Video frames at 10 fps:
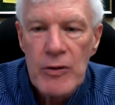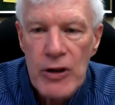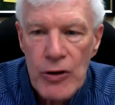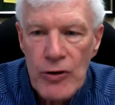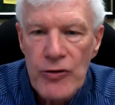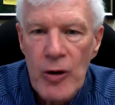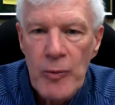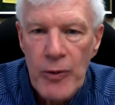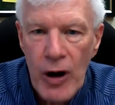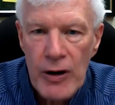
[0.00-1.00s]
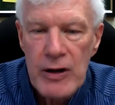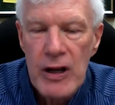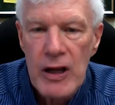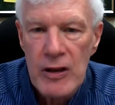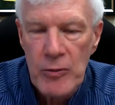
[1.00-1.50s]
used product
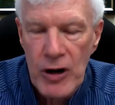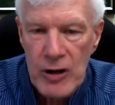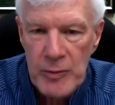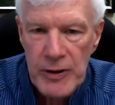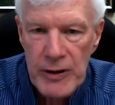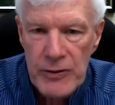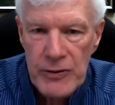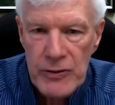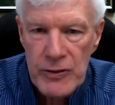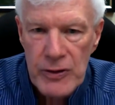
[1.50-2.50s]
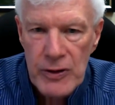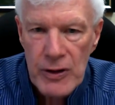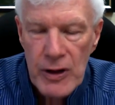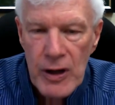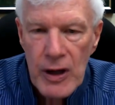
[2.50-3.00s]
in the marketplace.
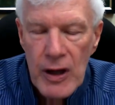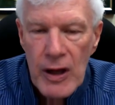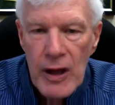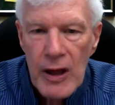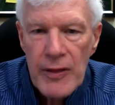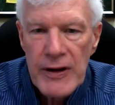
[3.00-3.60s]
The